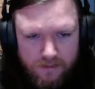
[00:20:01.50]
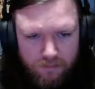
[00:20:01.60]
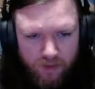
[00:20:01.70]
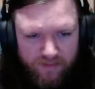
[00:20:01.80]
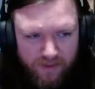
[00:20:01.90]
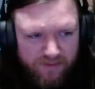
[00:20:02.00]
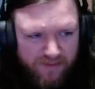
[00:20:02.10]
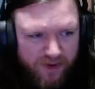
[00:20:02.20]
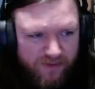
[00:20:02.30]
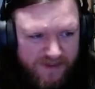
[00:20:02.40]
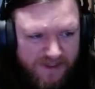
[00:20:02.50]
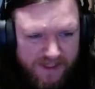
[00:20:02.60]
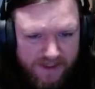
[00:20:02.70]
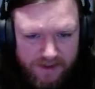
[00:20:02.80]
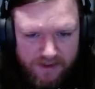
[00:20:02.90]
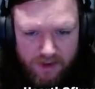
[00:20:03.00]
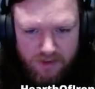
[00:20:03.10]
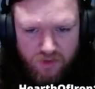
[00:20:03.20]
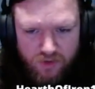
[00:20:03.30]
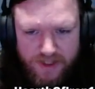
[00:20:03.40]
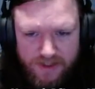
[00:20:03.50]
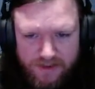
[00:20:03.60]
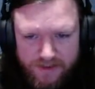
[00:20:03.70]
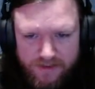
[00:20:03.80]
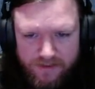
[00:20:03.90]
Move, move, move, indeed. Go Marines.